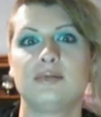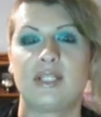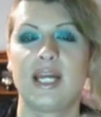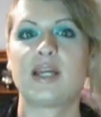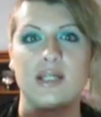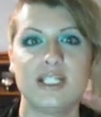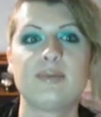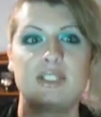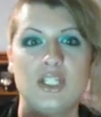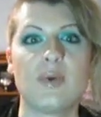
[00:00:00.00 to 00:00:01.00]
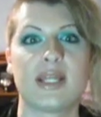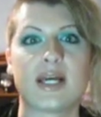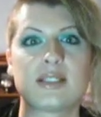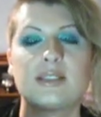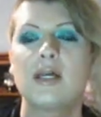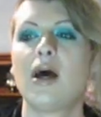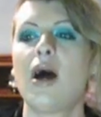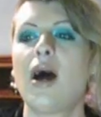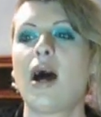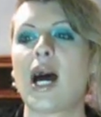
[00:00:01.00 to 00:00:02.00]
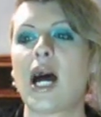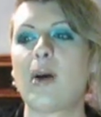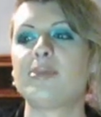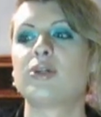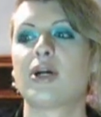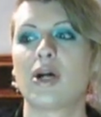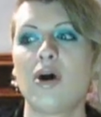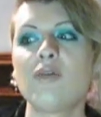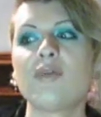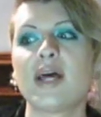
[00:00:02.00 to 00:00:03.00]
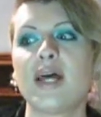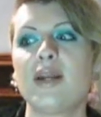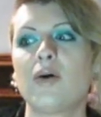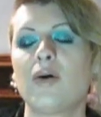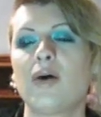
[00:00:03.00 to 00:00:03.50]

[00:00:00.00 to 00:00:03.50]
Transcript: like he's been doing this um, during COVID,